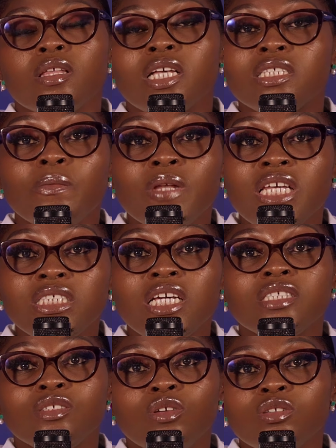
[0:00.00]
Disability
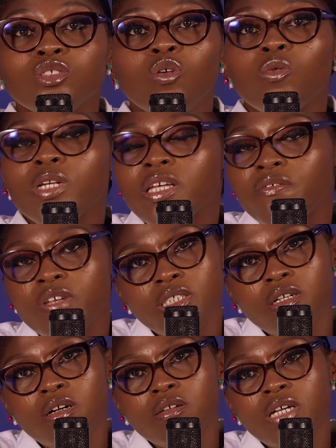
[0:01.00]
is not only
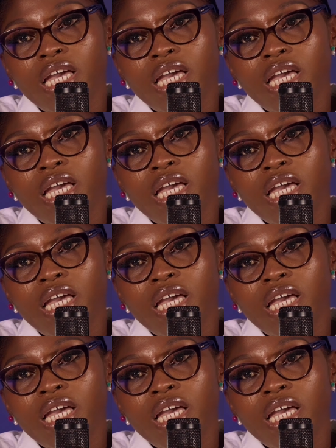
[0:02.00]
physical,